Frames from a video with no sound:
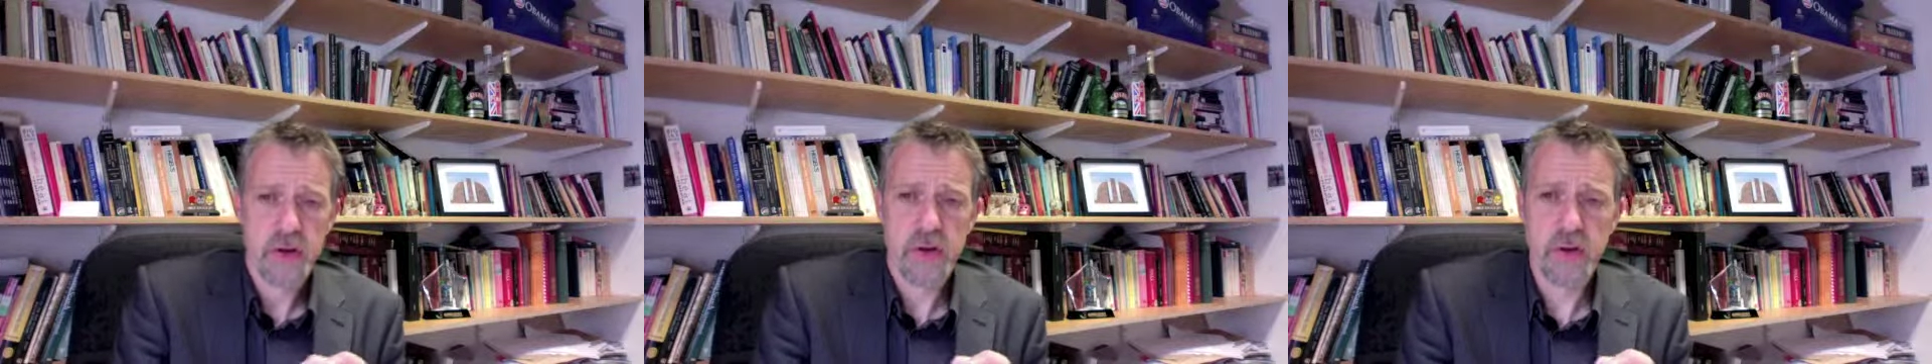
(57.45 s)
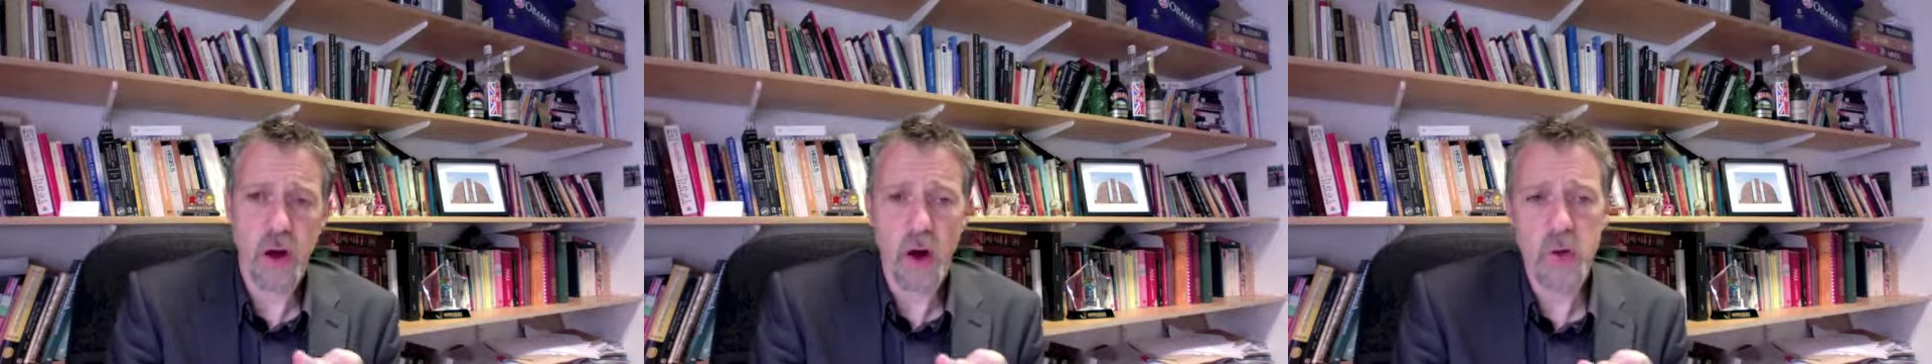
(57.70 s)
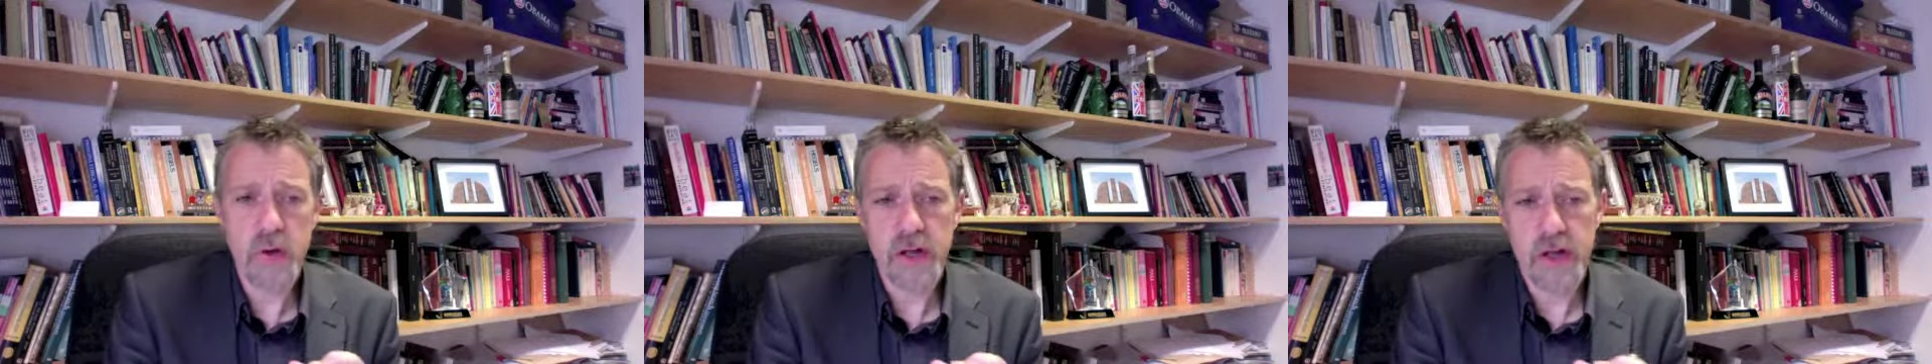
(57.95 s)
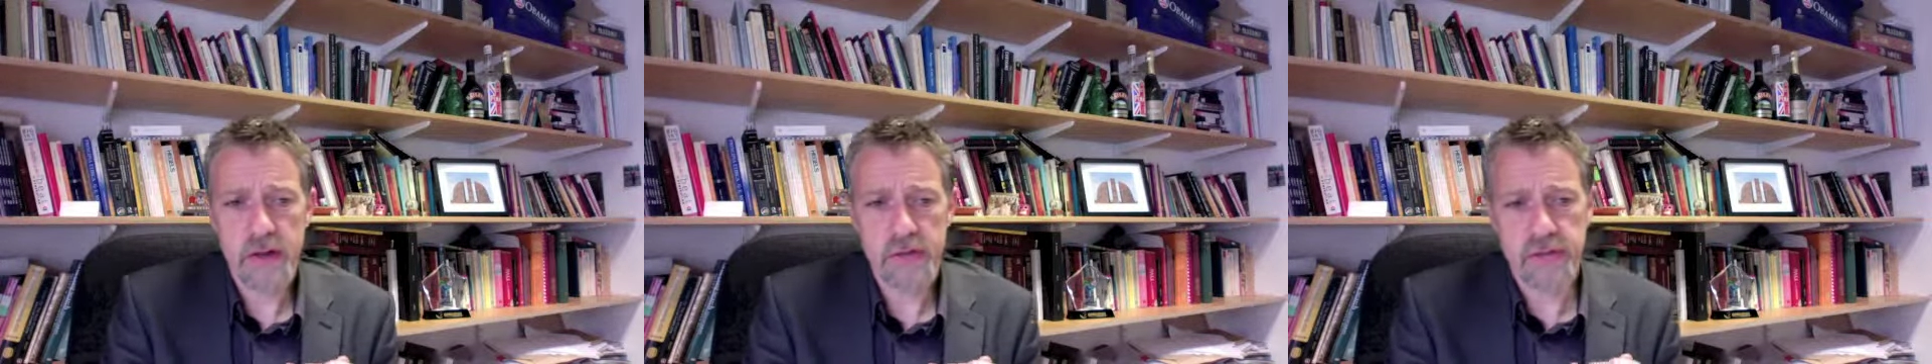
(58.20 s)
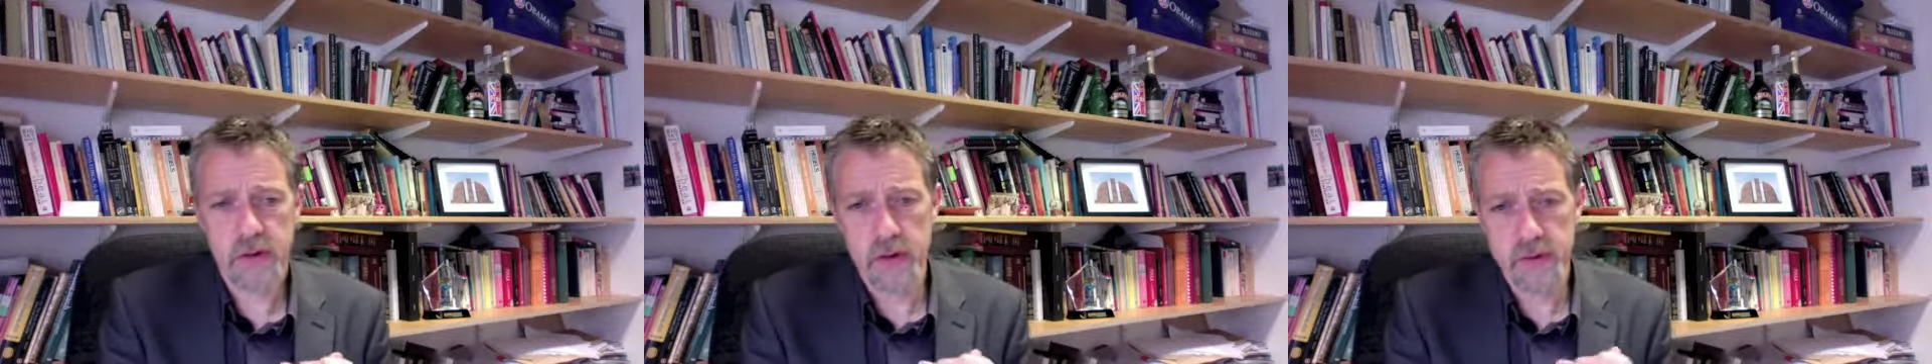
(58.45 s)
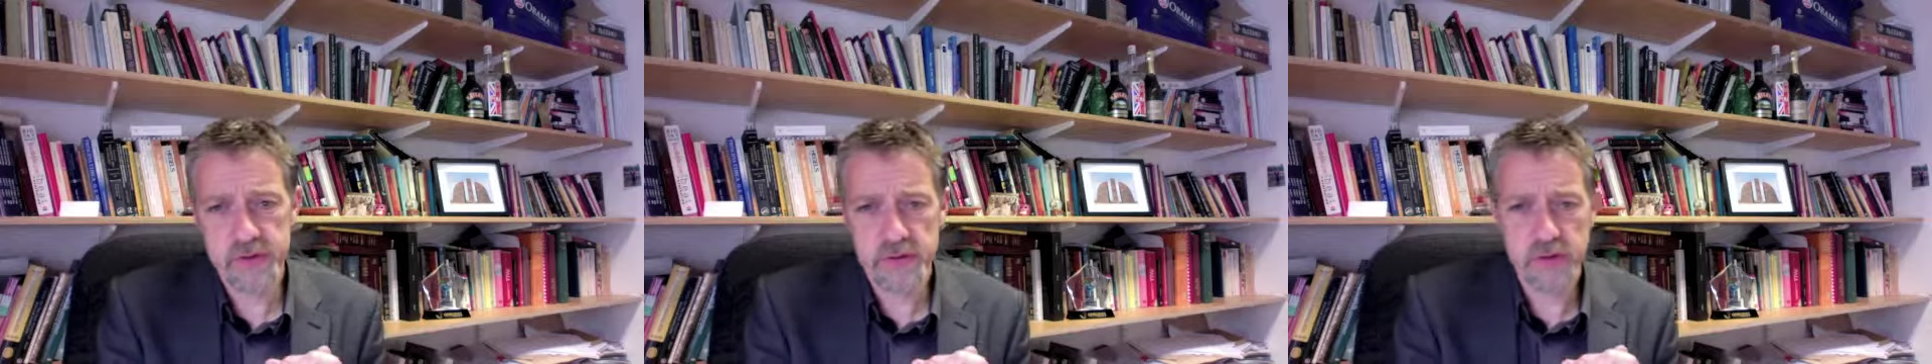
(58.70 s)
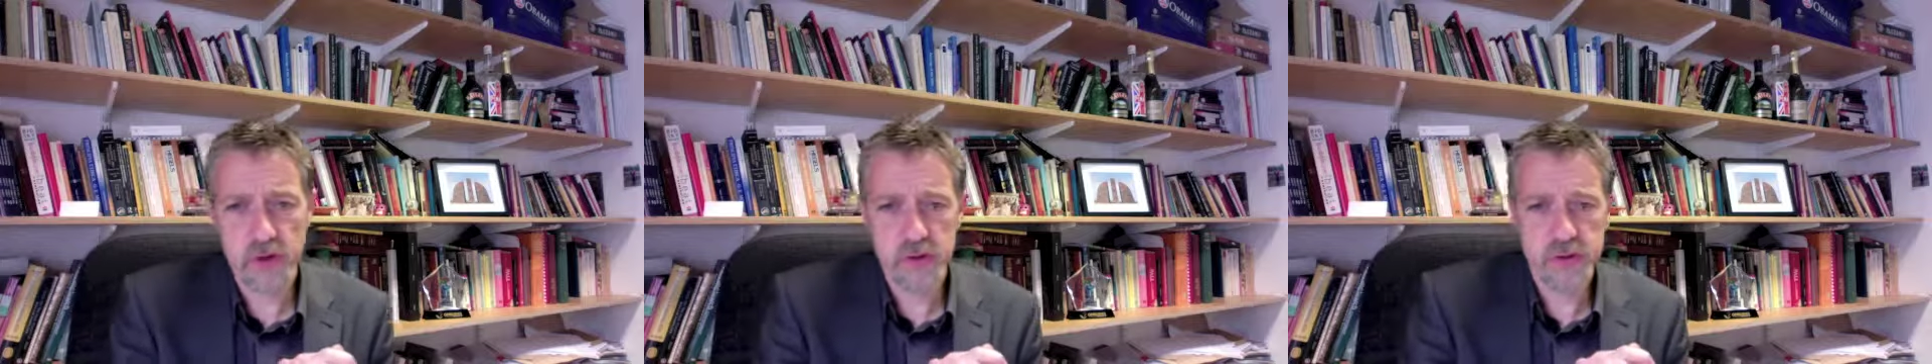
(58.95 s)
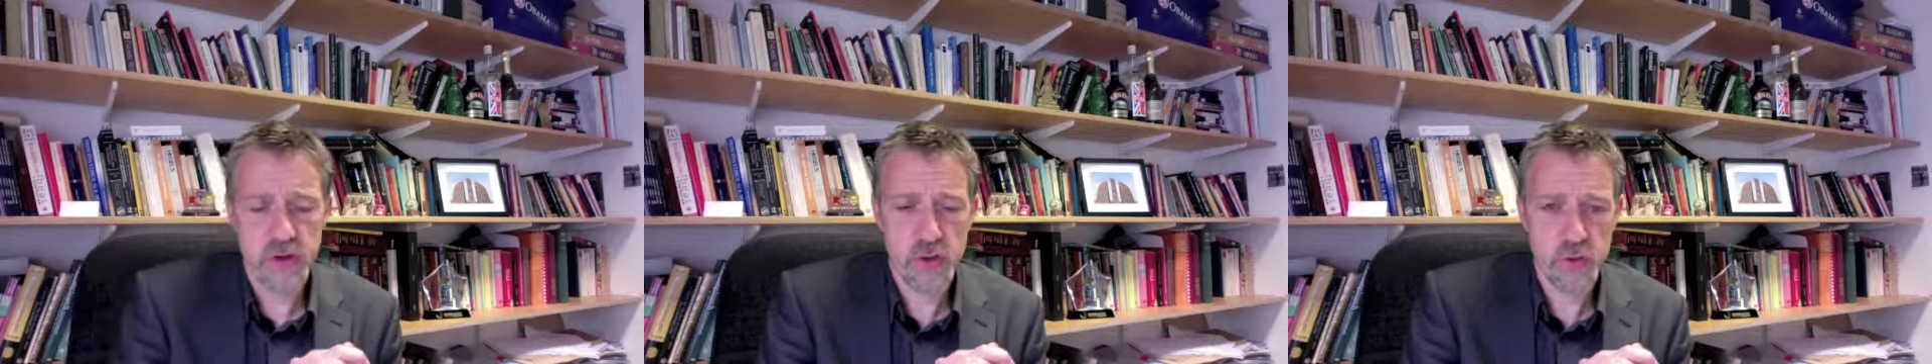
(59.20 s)
not only in terms of
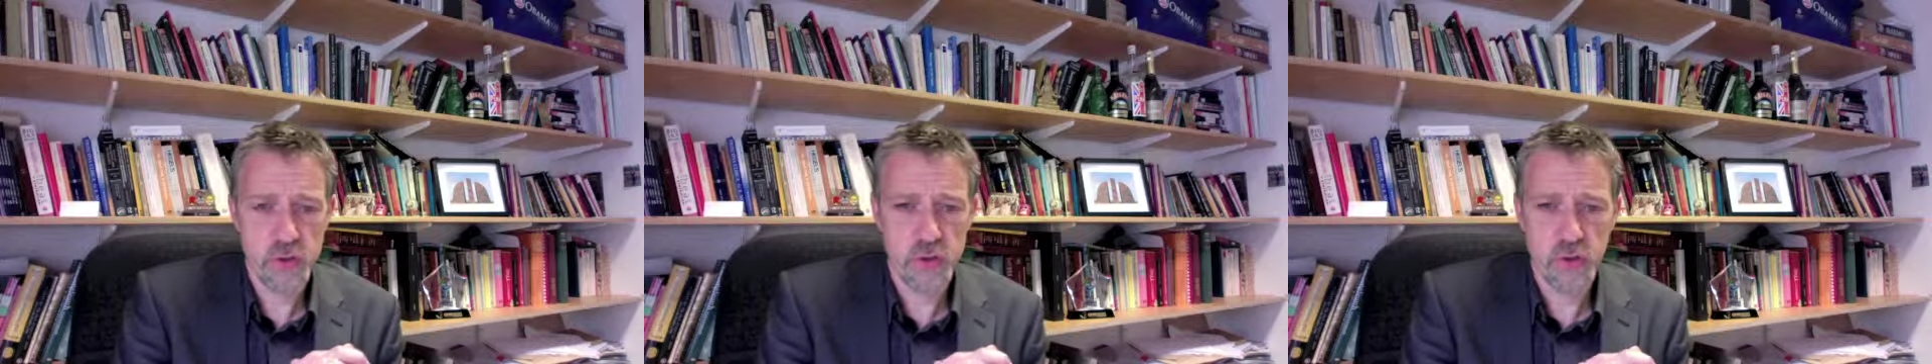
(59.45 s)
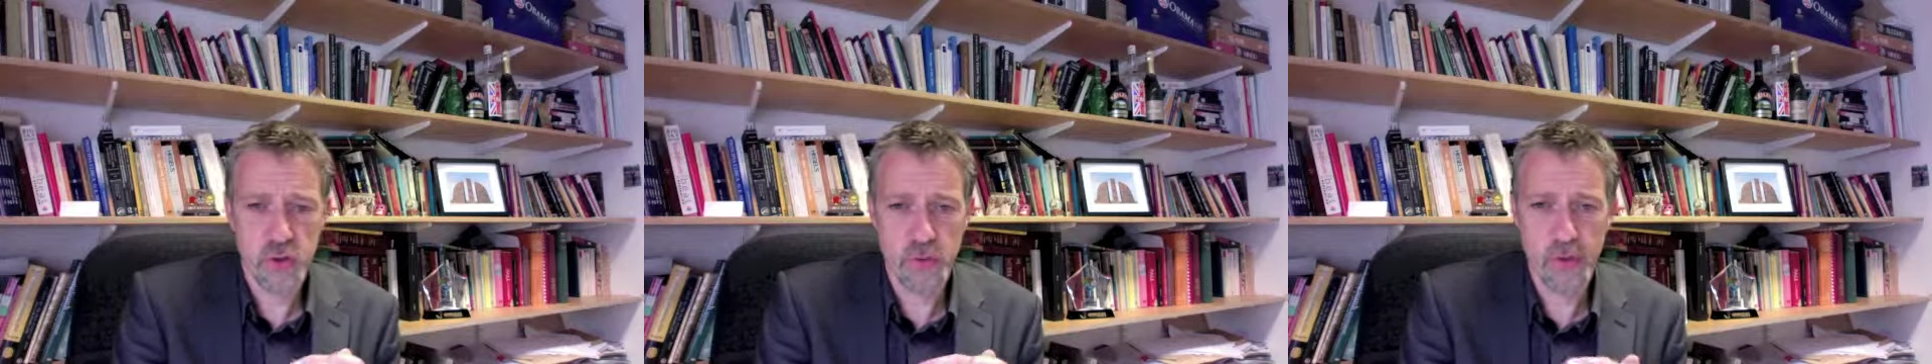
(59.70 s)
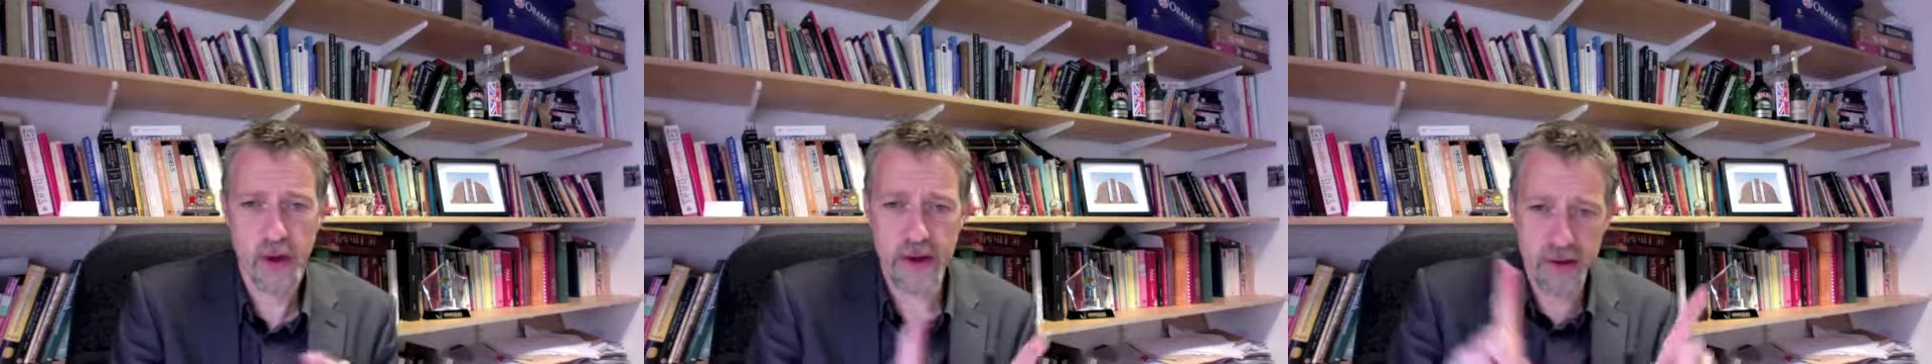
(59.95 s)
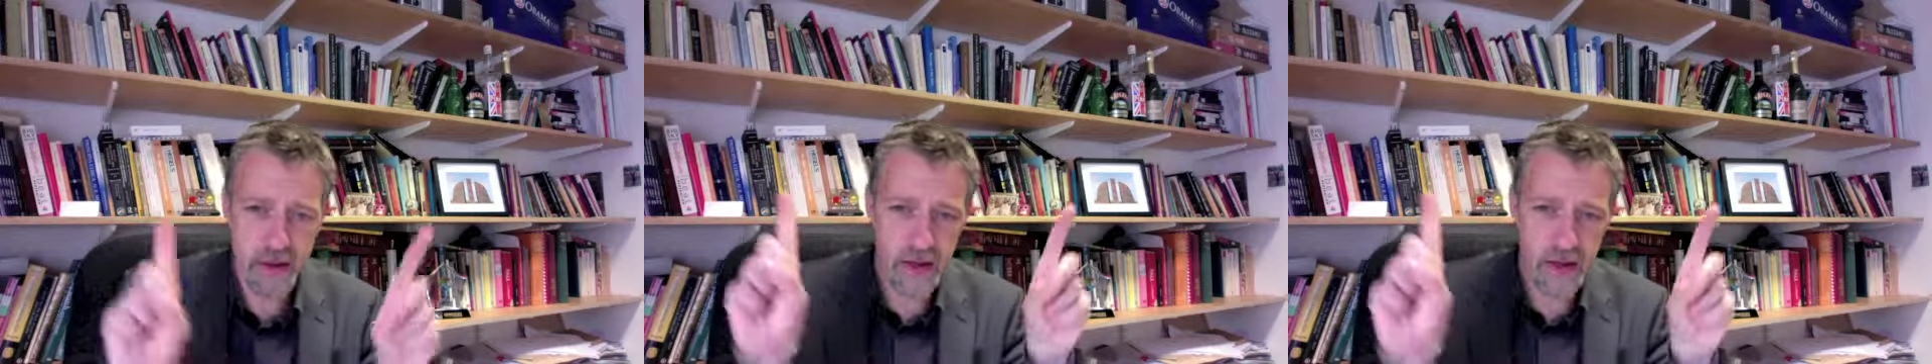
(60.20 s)
those who would talk about